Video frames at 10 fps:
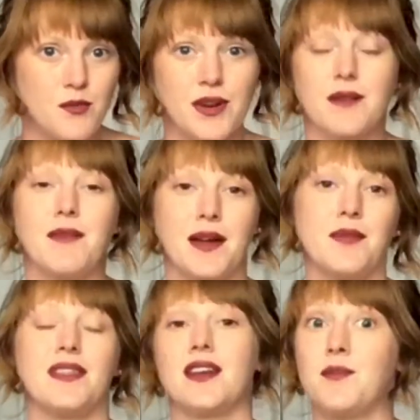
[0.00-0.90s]
but it might be
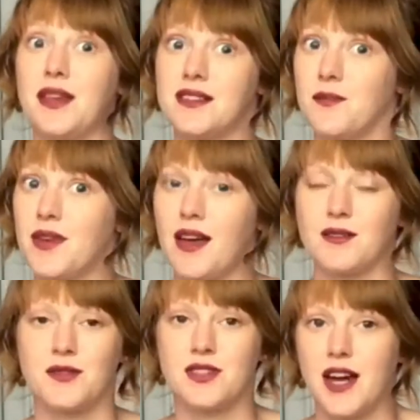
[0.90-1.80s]
that I pick something else
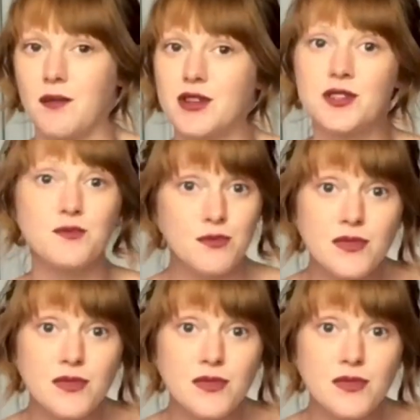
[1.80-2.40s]
at the time, which is